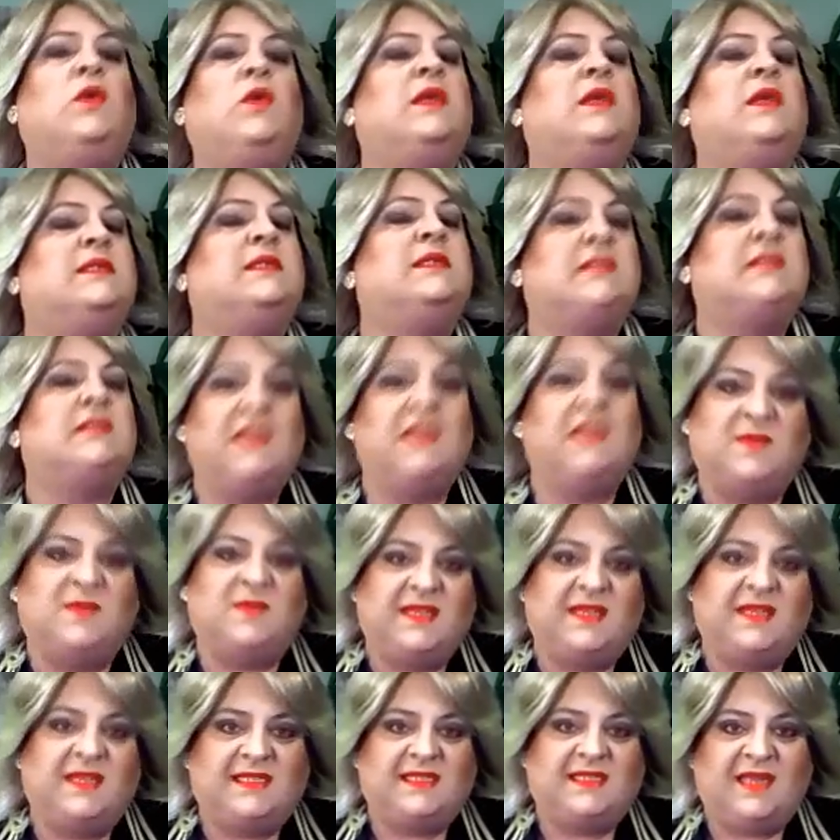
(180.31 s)
can skip
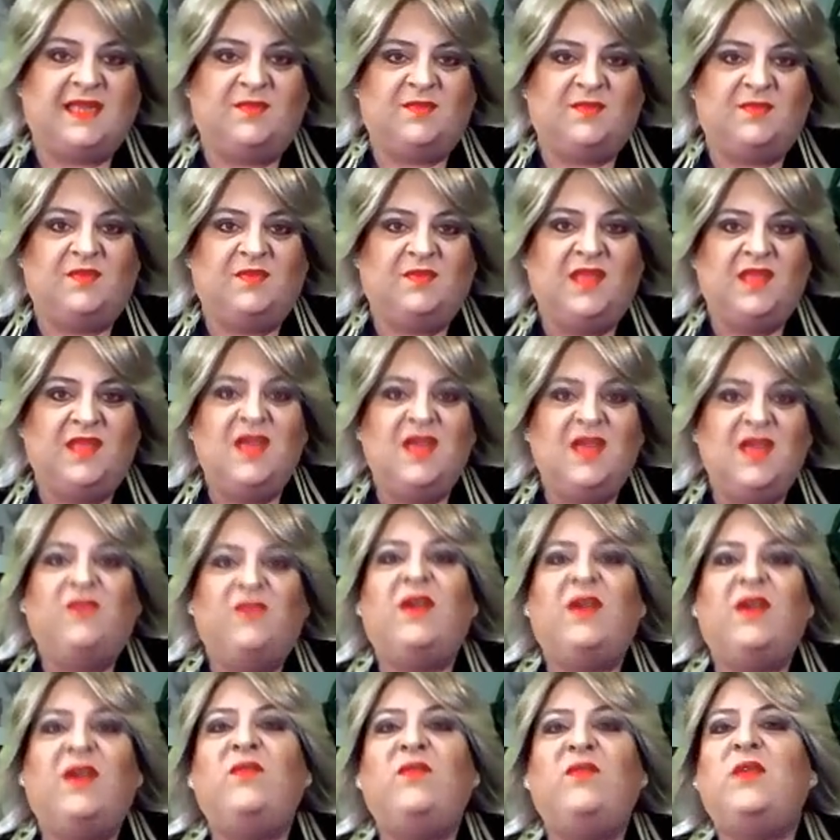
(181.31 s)
this step. For
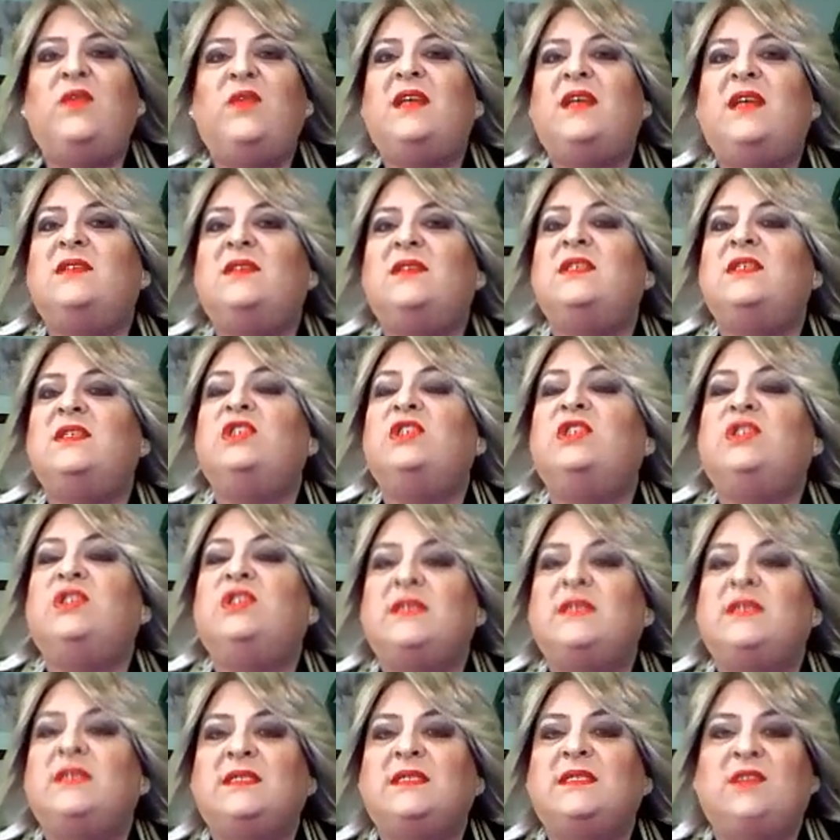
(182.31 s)
everyone else
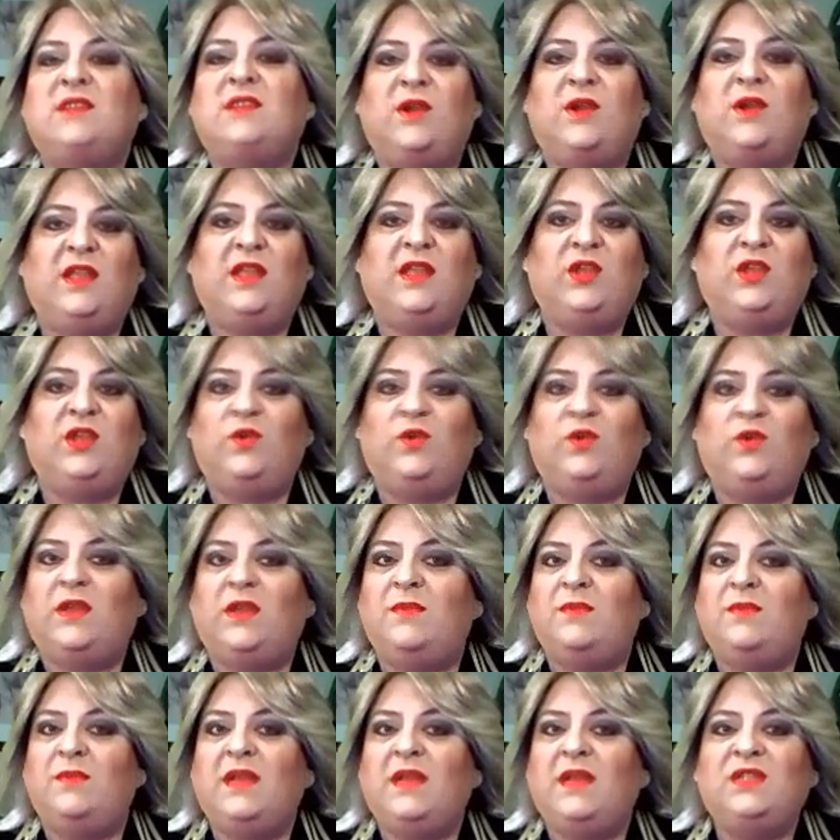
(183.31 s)
just starting your
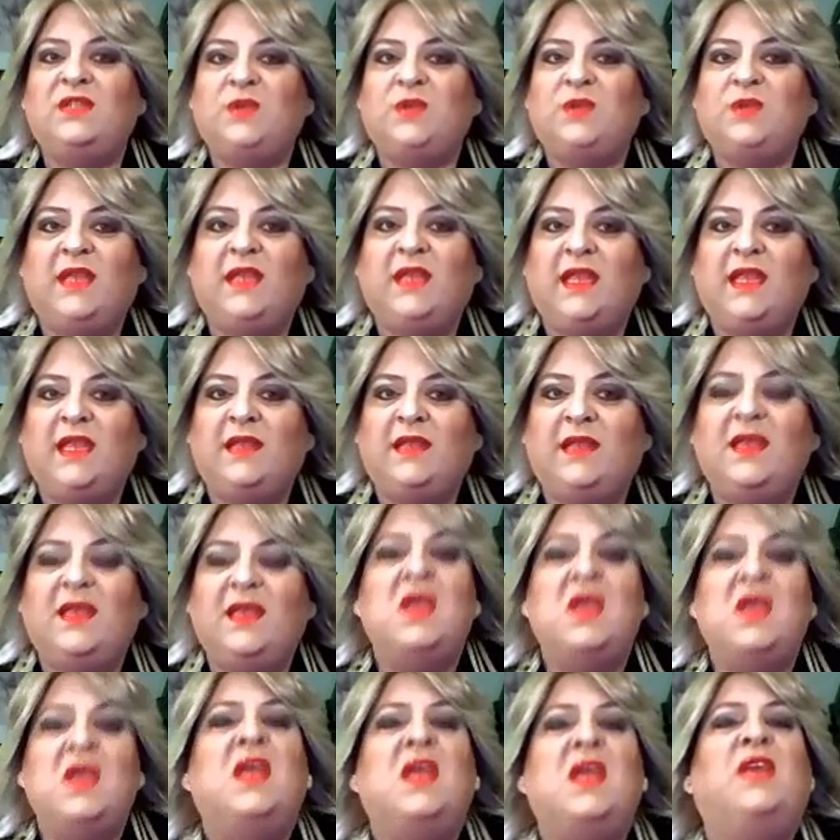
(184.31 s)
committed drinking,
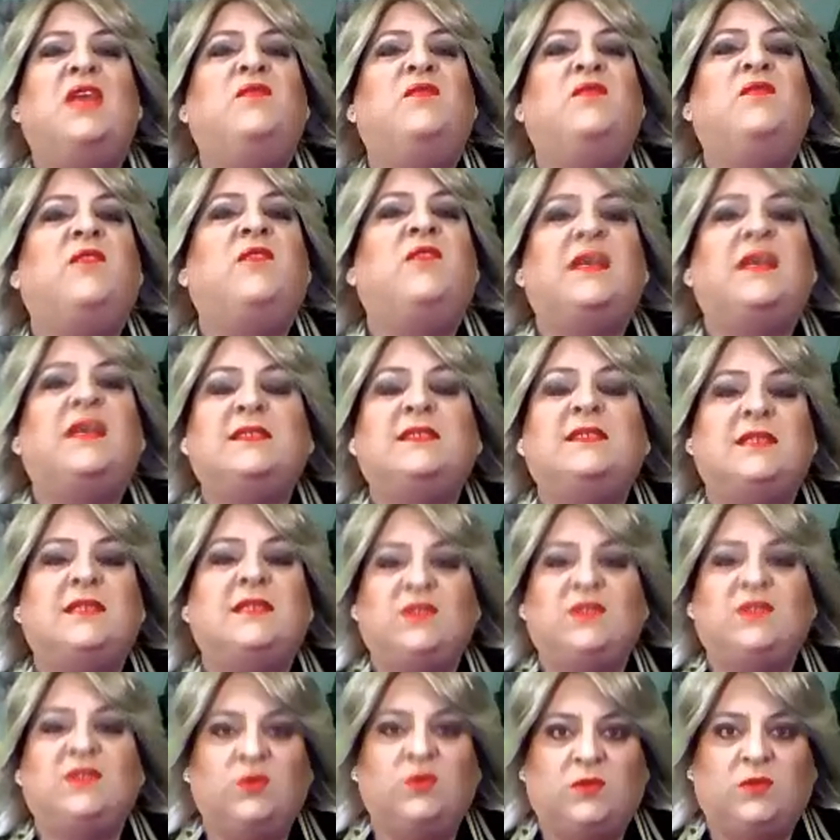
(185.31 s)
invest in
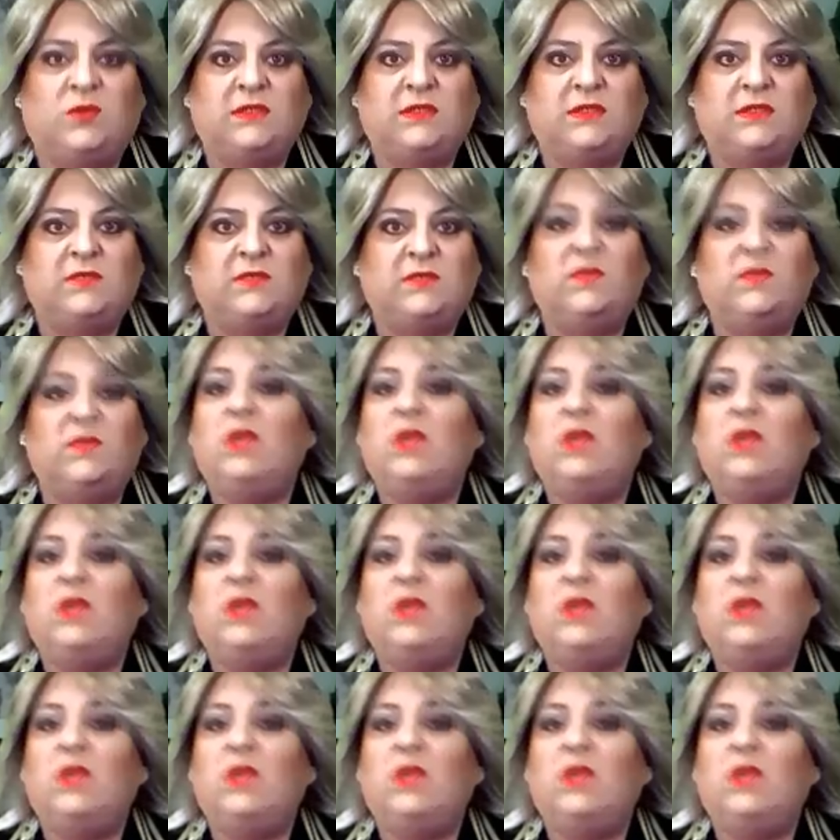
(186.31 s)
tools.